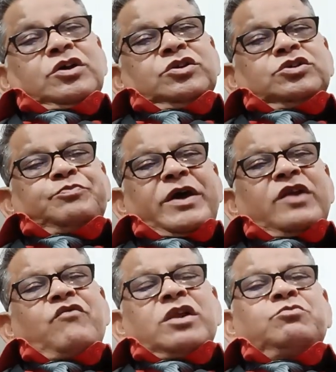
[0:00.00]
spare
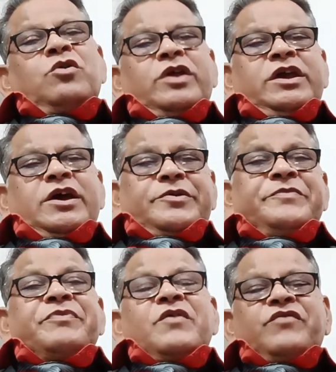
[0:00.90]
one more year
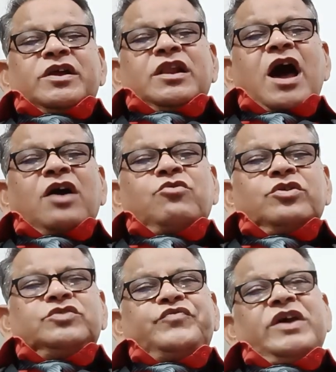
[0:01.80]
for law course,
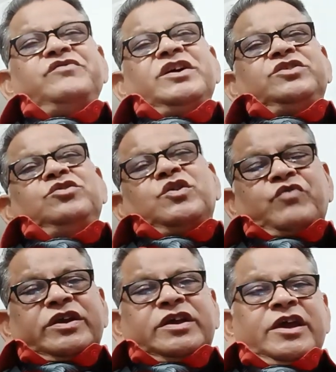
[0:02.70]
5 years you are
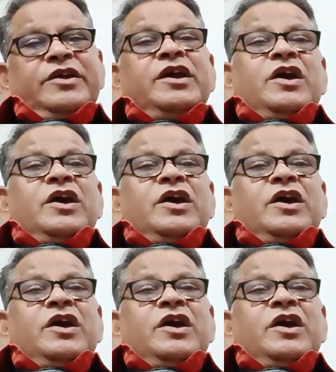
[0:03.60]
working.